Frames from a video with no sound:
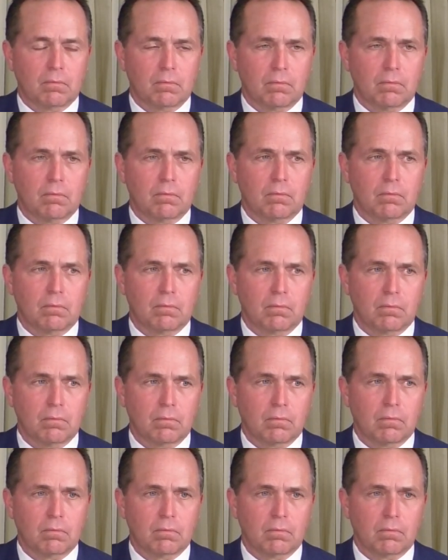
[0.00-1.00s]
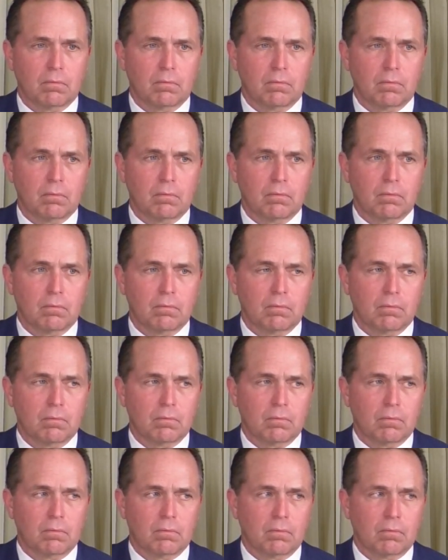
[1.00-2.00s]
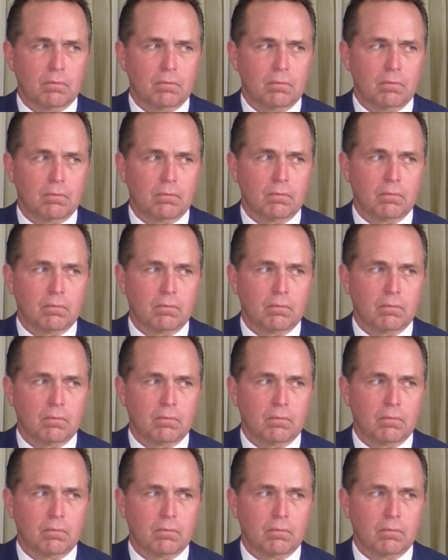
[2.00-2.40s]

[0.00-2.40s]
No words are spoken by the person on screen.